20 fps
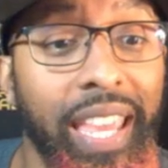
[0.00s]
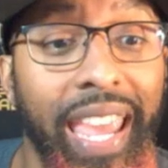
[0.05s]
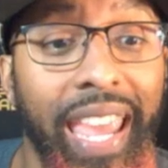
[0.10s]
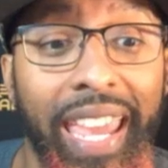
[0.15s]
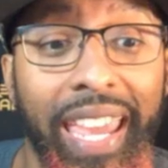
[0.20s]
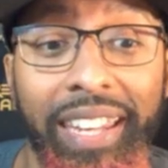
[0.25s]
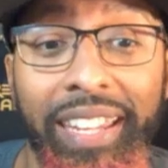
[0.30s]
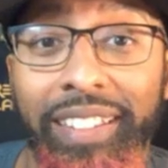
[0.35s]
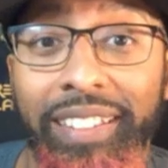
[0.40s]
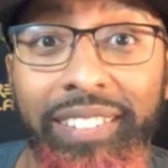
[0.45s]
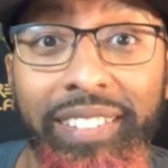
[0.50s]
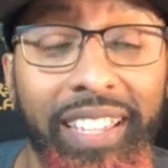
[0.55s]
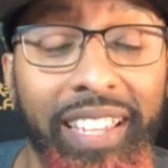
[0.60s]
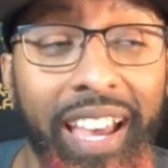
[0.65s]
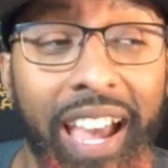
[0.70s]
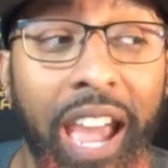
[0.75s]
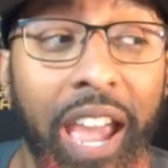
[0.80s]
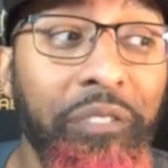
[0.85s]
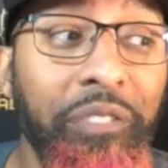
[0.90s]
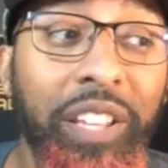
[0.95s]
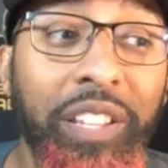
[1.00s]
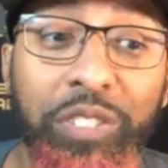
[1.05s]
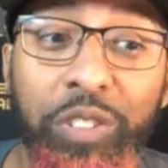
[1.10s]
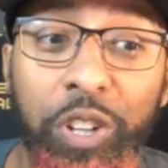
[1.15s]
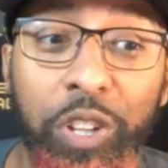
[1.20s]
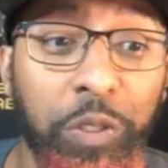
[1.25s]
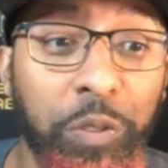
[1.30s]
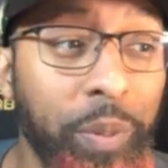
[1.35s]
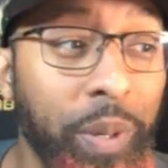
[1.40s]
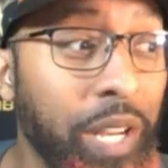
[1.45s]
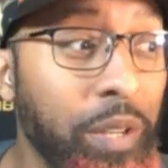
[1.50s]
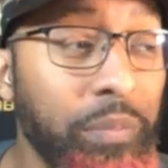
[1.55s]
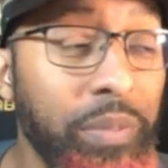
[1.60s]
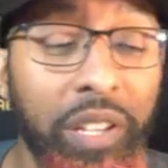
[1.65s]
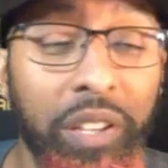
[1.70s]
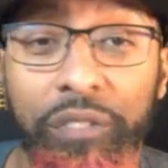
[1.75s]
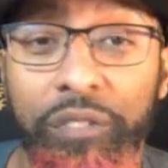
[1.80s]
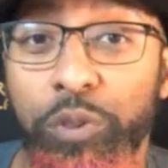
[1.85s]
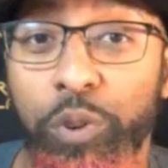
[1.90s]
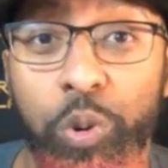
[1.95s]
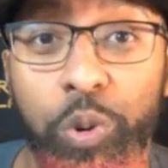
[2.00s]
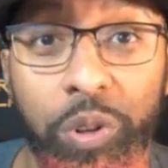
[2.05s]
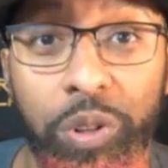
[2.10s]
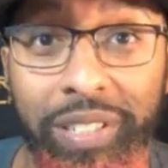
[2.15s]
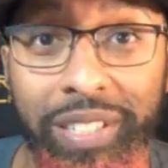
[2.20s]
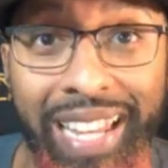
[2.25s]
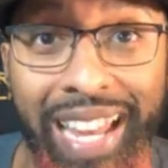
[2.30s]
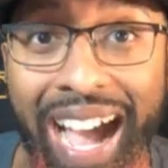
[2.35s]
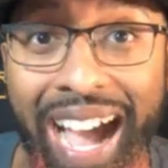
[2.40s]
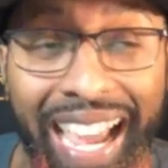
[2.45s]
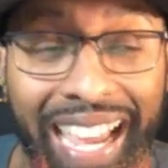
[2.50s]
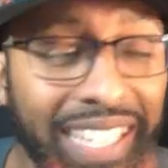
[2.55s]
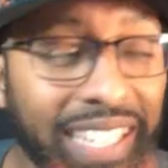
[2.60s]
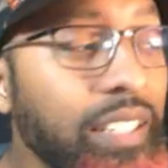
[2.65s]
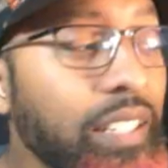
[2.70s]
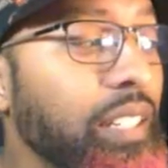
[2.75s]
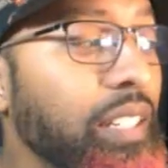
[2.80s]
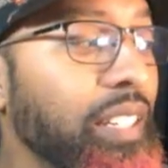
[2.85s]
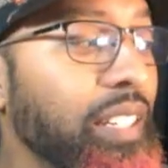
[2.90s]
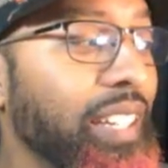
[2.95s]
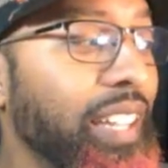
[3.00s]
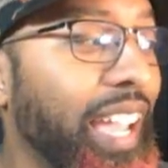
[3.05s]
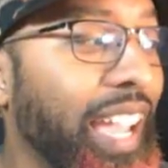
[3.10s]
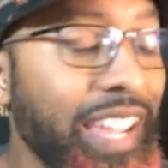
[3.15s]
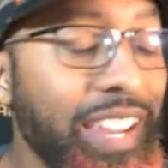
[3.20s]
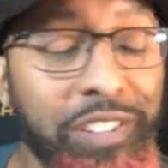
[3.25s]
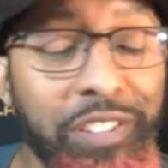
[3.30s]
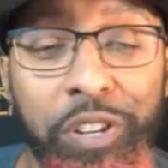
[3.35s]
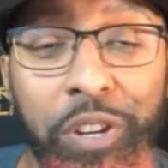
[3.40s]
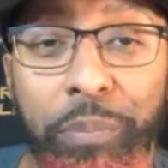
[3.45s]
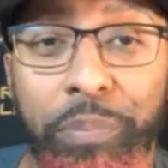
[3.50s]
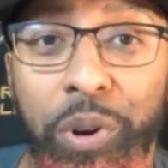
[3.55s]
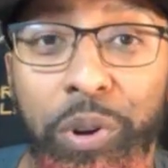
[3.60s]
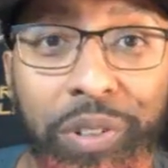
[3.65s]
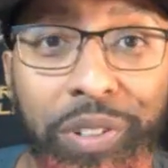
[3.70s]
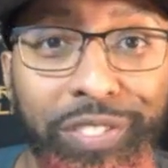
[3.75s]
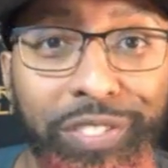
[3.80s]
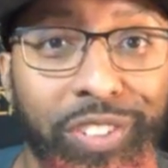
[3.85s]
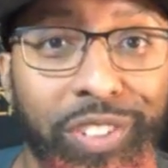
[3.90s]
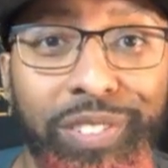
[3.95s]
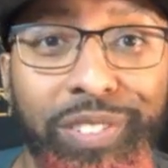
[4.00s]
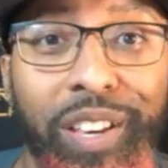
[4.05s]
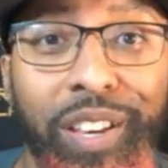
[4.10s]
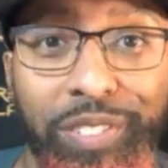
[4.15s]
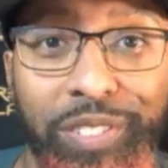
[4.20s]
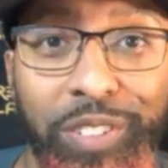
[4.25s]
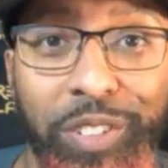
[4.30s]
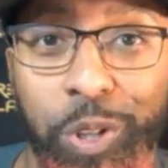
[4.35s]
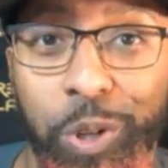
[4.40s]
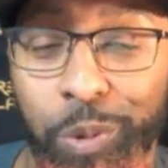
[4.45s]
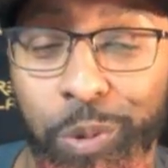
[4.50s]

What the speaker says: and I've had Scarlet Spider be a 4/9, and your opponent just doesn't know